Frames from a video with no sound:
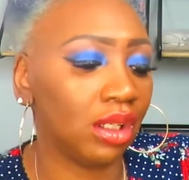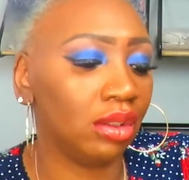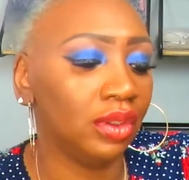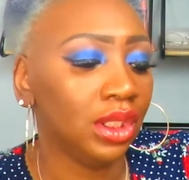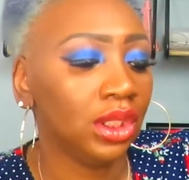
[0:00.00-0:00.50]

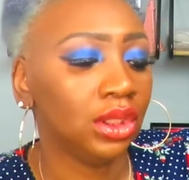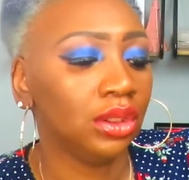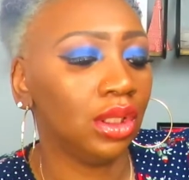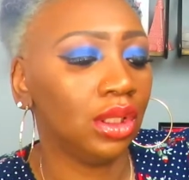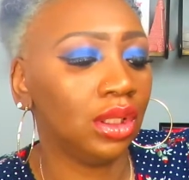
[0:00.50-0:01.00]
off.
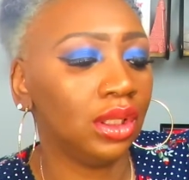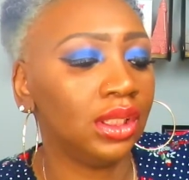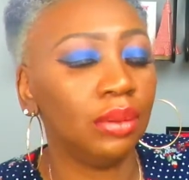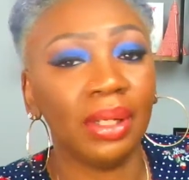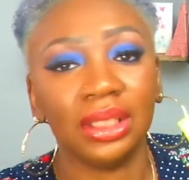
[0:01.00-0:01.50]

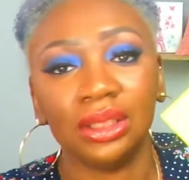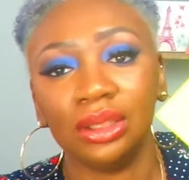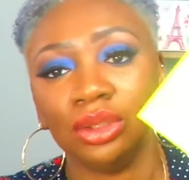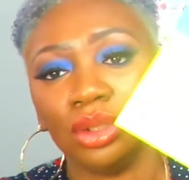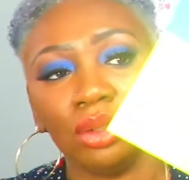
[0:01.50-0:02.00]
Anybody
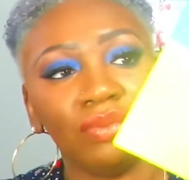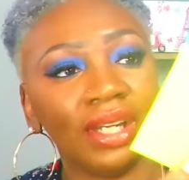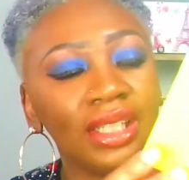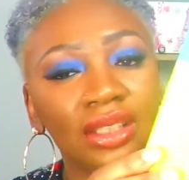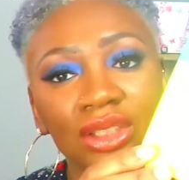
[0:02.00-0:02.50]
that, you know,
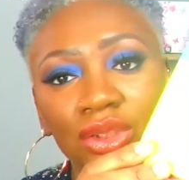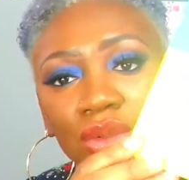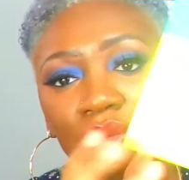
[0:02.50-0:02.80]
if I give this